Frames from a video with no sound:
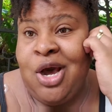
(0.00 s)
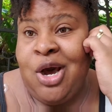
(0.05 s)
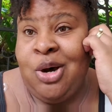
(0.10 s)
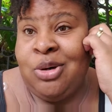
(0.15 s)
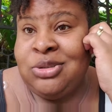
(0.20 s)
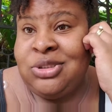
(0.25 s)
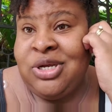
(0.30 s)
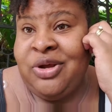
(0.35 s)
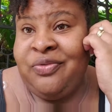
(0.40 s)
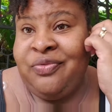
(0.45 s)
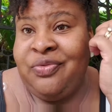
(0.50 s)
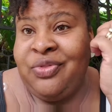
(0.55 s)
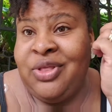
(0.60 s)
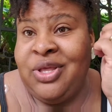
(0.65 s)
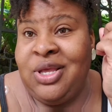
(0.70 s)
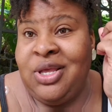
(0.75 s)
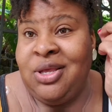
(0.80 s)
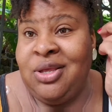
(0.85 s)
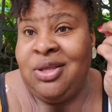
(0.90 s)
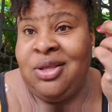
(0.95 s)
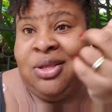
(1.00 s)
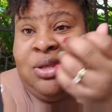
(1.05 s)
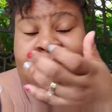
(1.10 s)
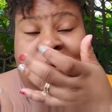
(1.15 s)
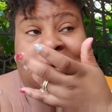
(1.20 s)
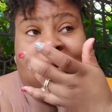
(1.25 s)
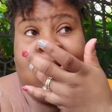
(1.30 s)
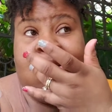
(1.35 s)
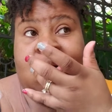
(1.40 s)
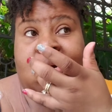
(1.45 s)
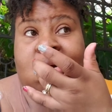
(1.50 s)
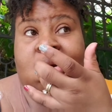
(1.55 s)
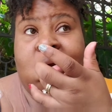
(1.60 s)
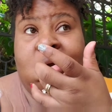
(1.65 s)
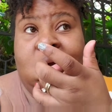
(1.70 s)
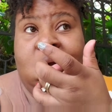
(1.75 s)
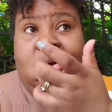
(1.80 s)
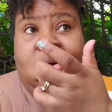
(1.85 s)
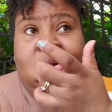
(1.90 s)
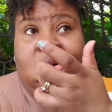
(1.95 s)
out of the year,
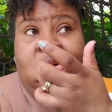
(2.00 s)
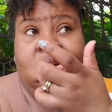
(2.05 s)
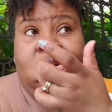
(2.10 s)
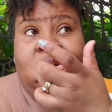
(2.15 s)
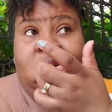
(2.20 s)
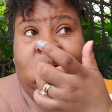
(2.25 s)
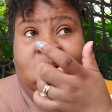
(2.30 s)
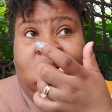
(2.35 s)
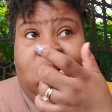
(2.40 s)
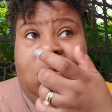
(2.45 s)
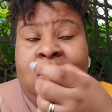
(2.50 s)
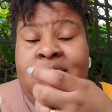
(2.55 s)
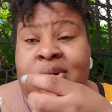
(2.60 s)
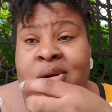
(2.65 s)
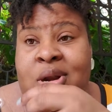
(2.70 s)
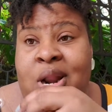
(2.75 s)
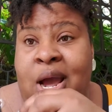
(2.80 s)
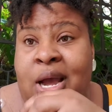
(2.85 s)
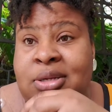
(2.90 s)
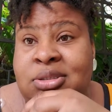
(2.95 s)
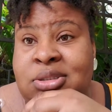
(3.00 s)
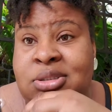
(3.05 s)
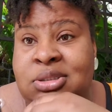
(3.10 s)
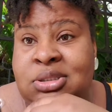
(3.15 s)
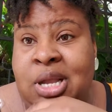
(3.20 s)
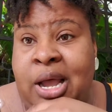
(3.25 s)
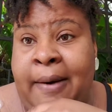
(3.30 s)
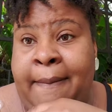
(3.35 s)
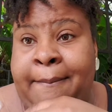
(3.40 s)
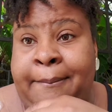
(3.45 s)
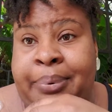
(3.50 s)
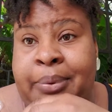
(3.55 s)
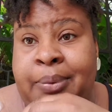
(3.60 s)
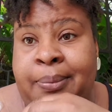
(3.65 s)
non-stop.